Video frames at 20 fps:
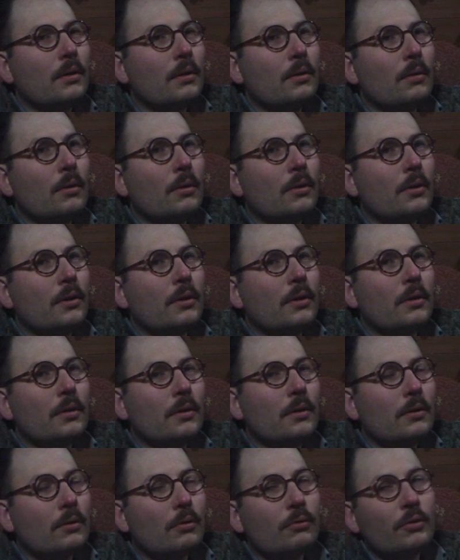quite an
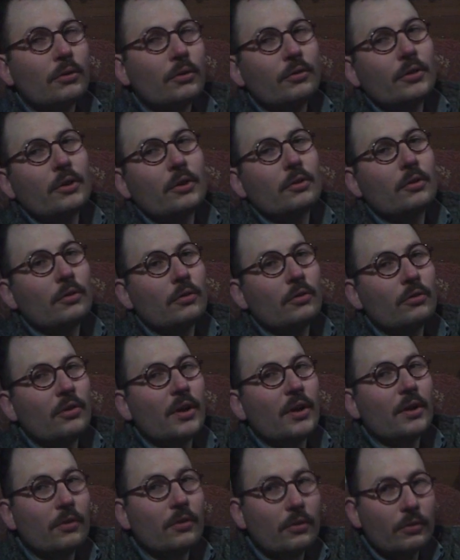obvious thing to
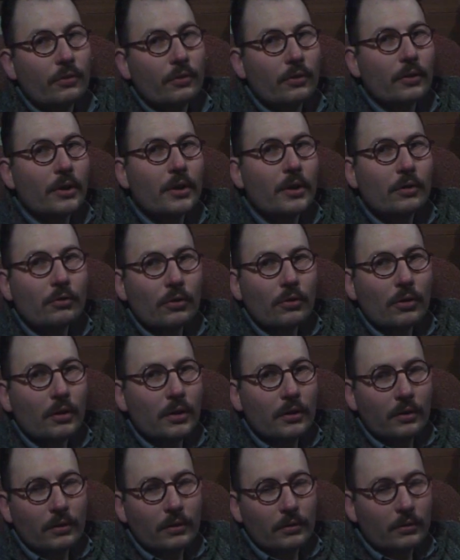suggest is that he
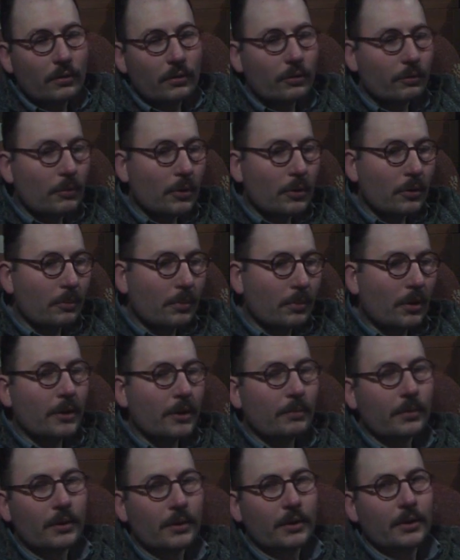tried to smoke a
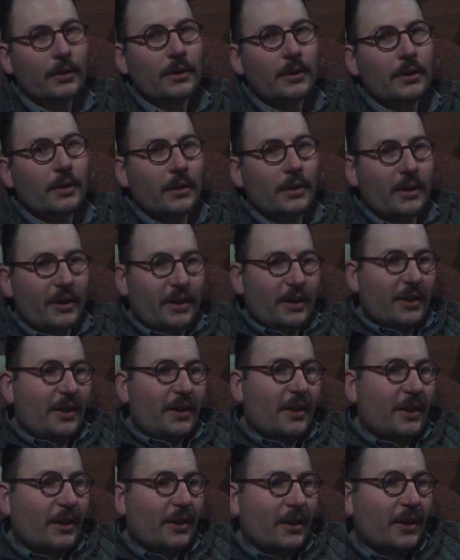pipe,
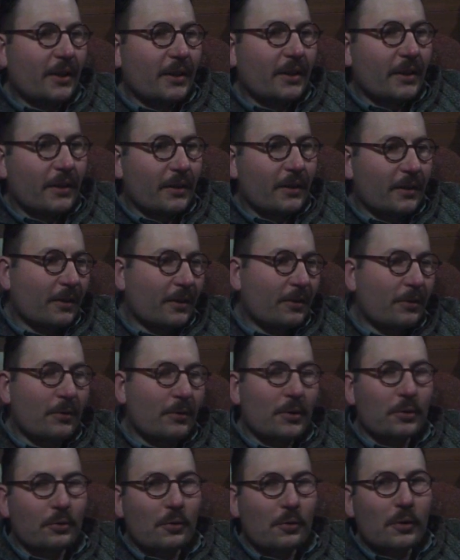and I thought
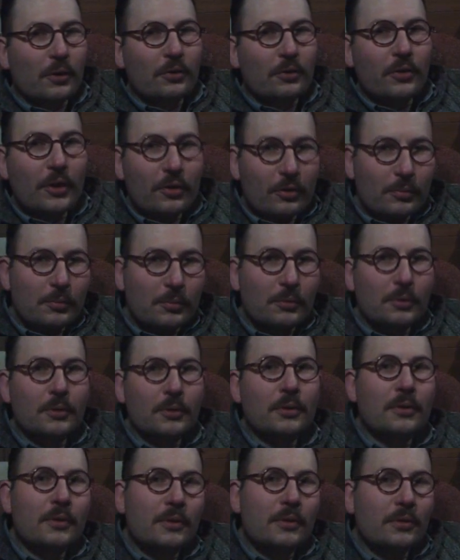it was quite a sensible
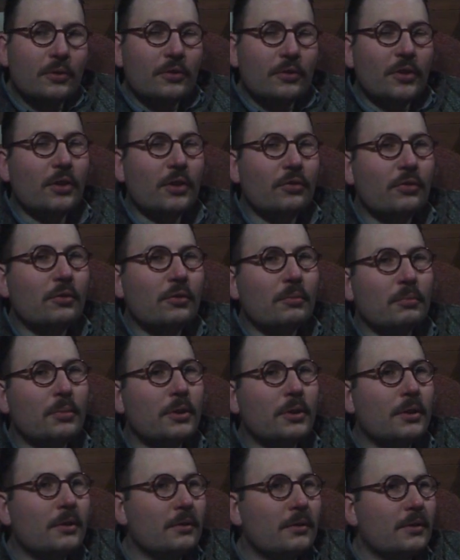suggestion,
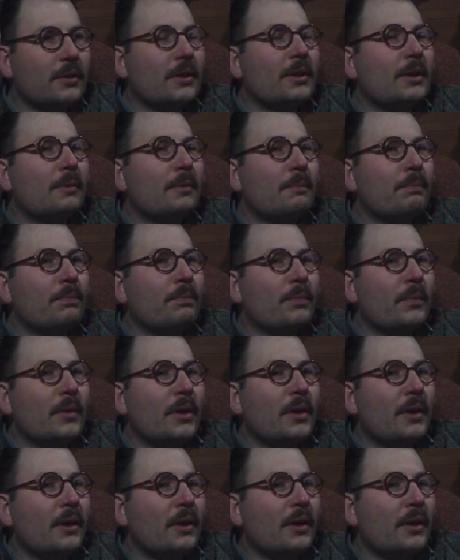but
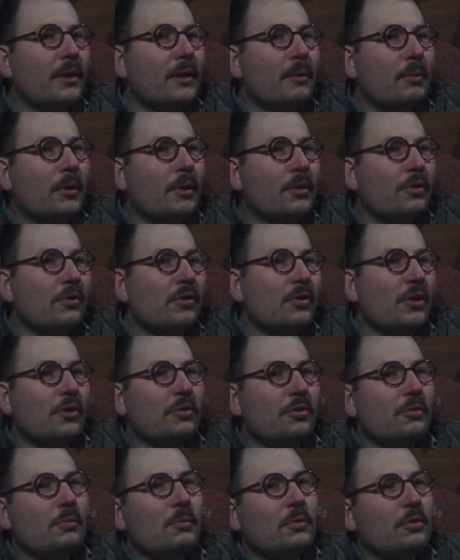my
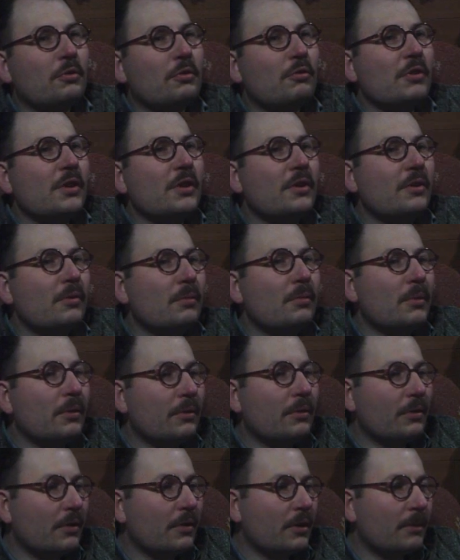suggestion was greeted
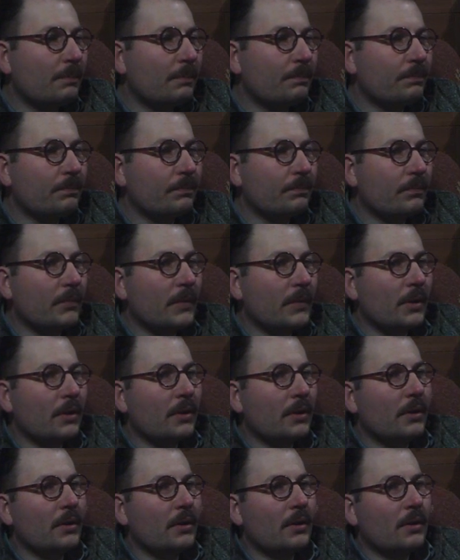with
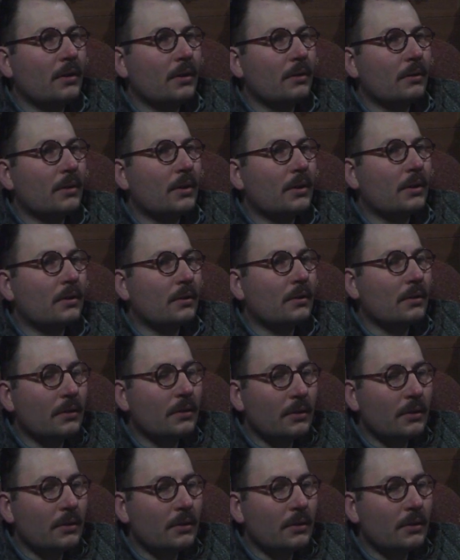well,